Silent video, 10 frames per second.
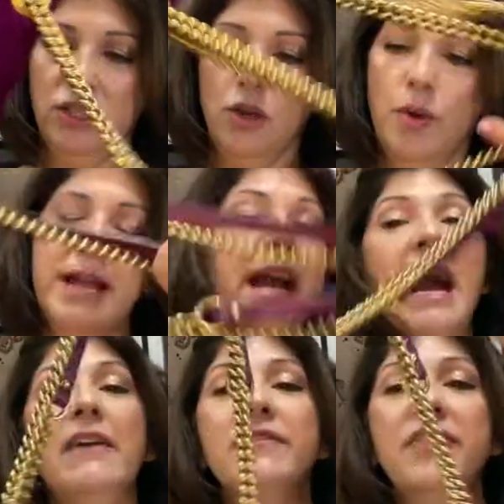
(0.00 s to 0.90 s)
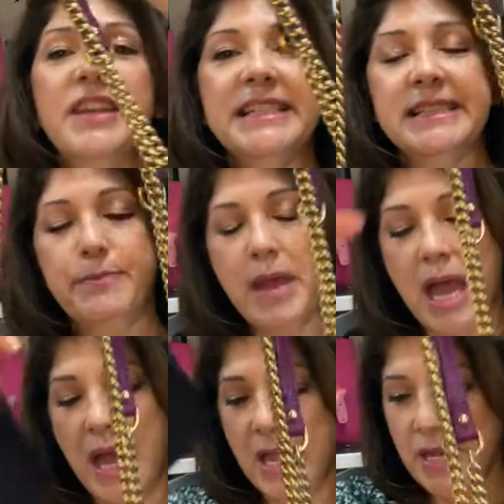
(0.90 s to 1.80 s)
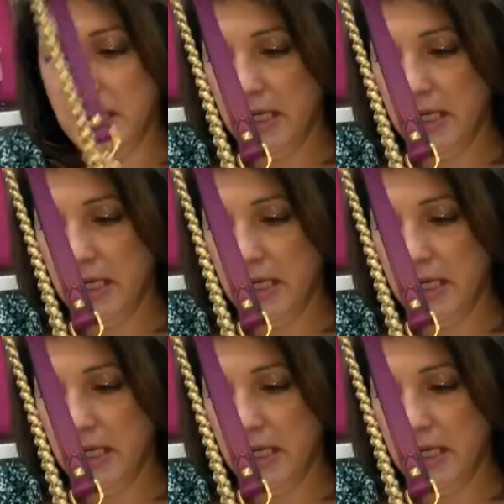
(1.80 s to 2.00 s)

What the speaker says: so I have this bag.